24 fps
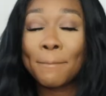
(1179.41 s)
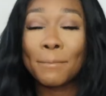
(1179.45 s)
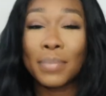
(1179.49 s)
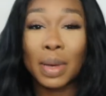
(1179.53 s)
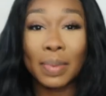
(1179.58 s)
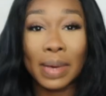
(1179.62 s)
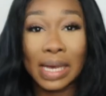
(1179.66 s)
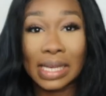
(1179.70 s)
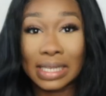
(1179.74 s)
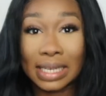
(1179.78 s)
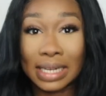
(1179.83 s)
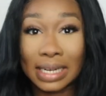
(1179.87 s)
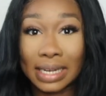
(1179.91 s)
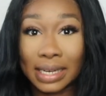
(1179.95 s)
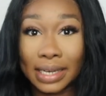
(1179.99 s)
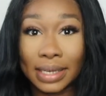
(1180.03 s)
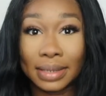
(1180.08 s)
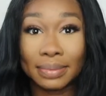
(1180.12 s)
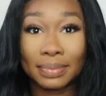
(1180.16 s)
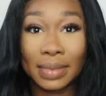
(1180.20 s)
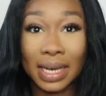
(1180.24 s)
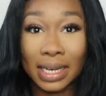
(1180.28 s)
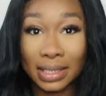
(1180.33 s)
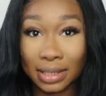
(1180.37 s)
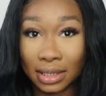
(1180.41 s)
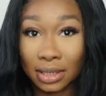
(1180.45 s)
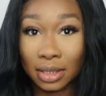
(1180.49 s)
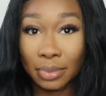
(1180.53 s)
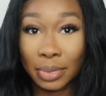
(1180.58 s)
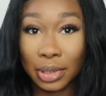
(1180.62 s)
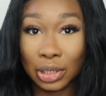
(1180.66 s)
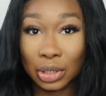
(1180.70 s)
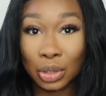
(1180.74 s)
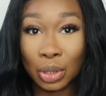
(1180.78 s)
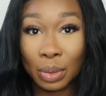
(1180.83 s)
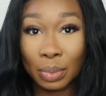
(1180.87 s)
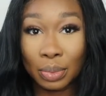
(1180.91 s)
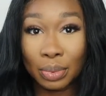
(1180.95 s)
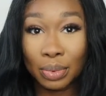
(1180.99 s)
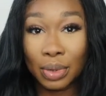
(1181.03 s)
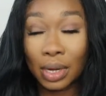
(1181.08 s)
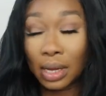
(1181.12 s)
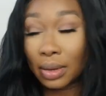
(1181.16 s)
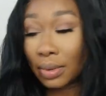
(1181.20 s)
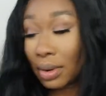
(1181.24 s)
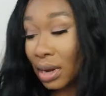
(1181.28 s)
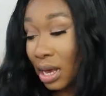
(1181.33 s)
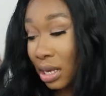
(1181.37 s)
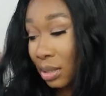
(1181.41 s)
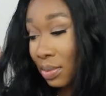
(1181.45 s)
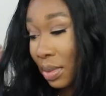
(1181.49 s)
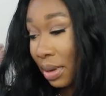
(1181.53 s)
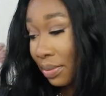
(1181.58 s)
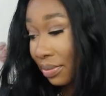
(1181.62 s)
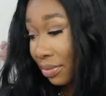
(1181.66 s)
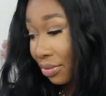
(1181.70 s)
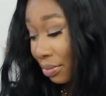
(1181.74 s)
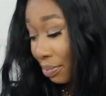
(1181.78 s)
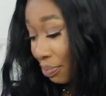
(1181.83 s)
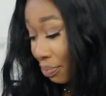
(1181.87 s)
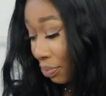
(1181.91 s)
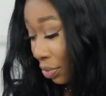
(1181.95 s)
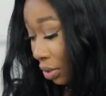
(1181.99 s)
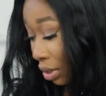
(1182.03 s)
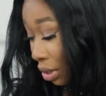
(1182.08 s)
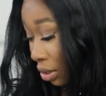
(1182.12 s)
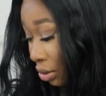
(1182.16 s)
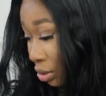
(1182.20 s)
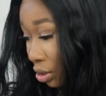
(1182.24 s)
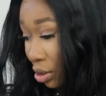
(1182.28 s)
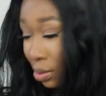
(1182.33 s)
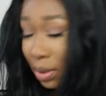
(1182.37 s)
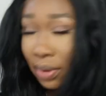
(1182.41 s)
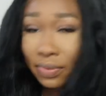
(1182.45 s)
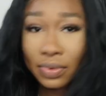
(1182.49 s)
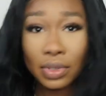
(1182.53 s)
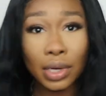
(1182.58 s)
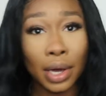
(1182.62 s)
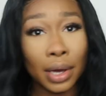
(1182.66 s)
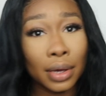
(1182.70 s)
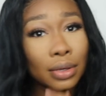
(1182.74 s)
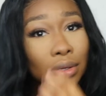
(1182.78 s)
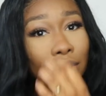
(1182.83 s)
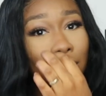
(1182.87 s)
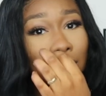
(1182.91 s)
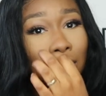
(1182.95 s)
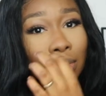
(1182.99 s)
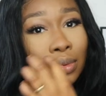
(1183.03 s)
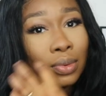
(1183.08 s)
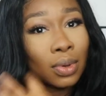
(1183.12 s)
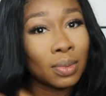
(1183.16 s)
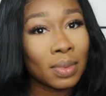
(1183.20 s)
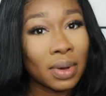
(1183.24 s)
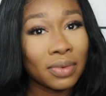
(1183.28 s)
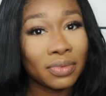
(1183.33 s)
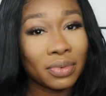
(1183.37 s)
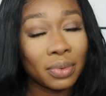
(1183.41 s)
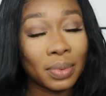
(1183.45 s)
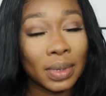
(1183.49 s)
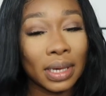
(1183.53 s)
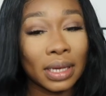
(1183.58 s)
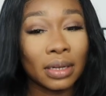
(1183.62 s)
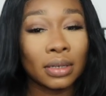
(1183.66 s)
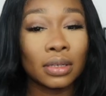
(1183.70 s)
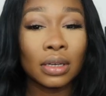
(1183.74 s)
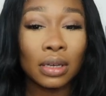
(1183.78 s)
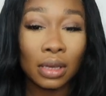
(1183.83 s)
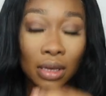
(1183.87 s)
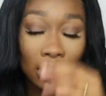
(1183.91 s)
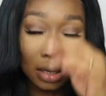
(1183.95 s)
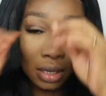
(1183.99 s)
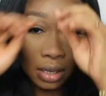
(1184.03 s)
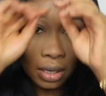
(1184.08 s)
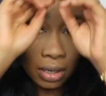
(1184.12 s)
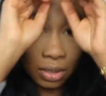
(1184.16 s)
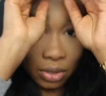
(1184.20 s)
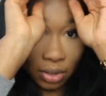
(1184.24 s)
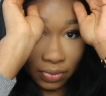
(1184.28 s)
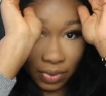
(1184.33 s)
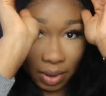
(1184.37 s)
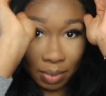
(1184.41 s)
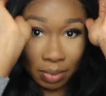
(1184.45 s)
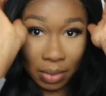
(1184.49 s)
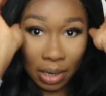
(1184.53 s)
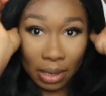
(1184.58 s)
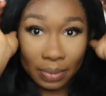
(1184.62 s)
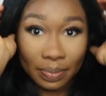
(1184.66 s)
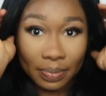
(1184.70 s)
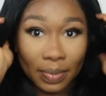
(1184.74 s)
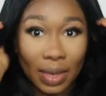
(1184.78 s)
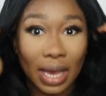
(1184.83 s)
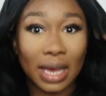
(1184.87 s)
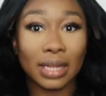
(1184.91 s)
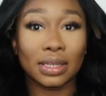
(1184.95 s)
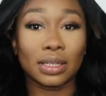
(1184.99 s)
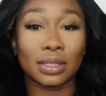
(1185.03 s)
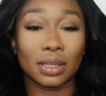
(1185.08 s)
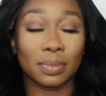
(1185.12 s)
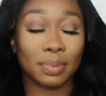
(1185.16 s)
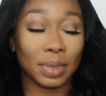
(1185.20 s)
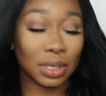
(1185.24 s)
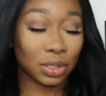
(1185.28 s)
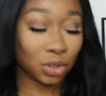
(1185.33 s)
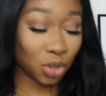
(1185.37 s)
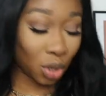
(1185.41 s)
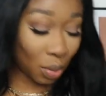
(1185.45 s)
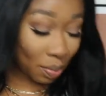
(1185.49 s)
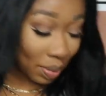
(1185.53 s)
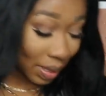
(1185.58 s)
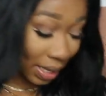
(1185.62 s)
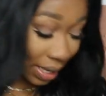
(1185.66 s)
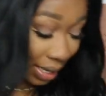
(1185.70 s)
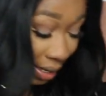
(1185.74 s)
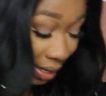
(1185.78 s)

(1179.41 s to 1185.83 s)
But basically, I did the big chop last month, 2 months ago. What month are we in? November. I did the big chop